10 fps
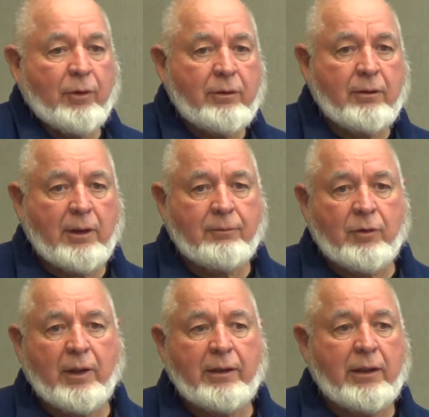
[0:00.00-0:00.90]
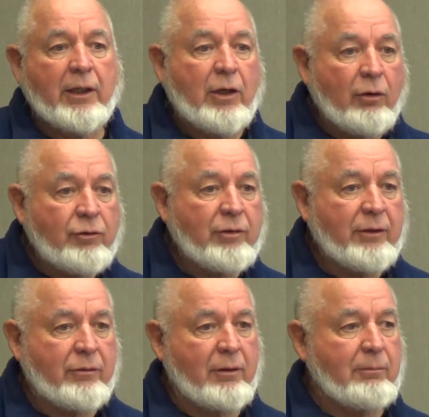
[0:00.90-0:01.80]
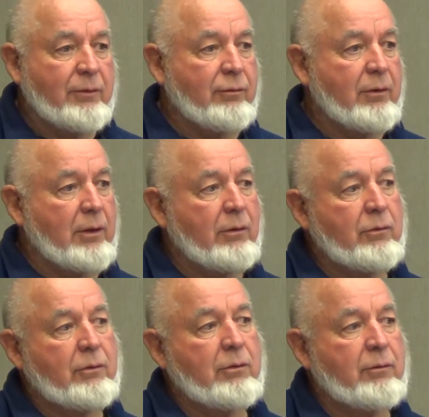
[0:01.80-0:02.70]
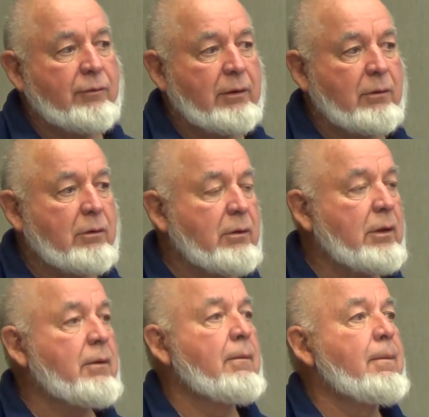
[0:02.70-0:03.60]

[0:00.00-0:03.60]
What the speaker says: I'm trying to negotiate something before it goes to federal court,